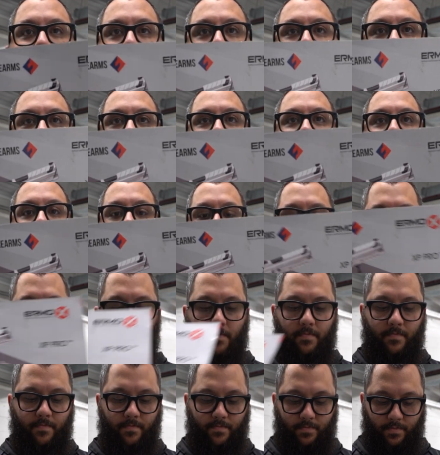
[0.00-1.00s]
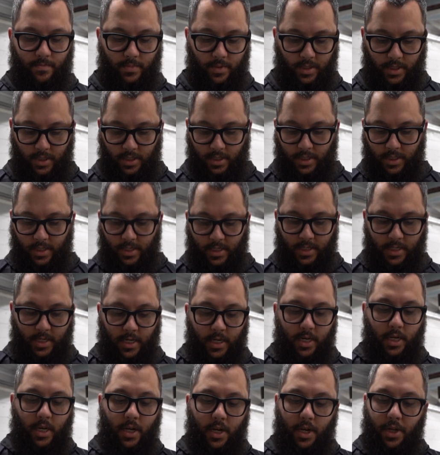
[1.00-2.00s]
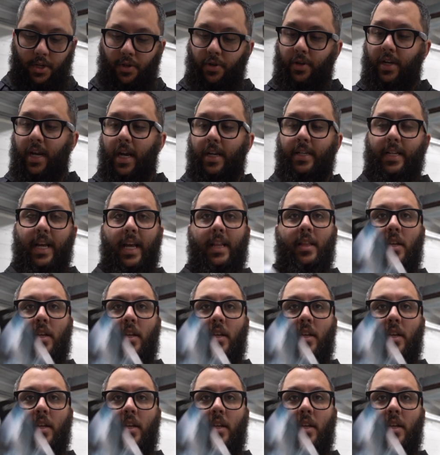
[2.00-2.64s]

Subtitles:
to the firearm. You get a